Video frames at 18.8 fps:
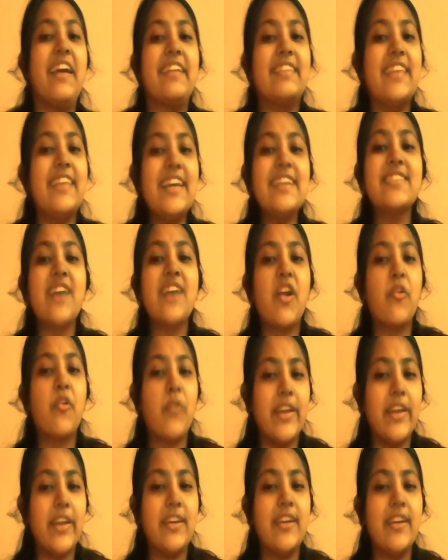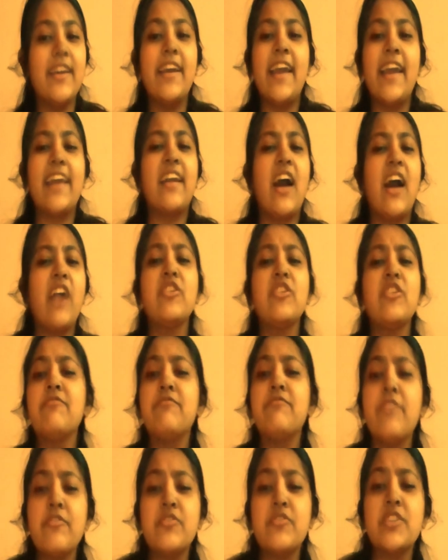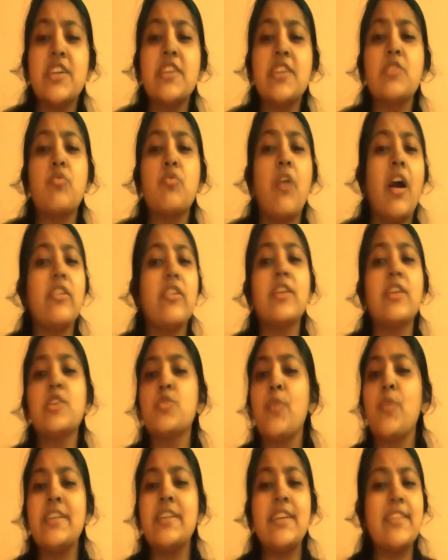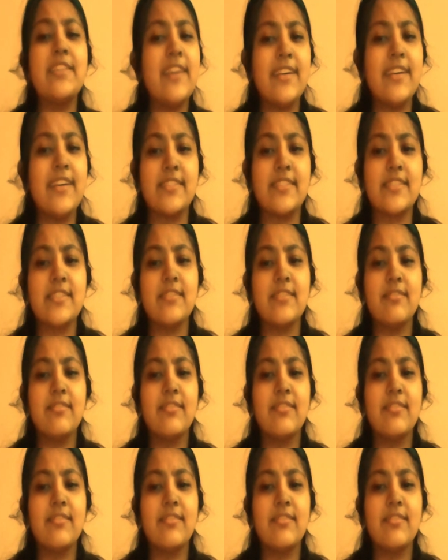These are ready in 115 to 120 days.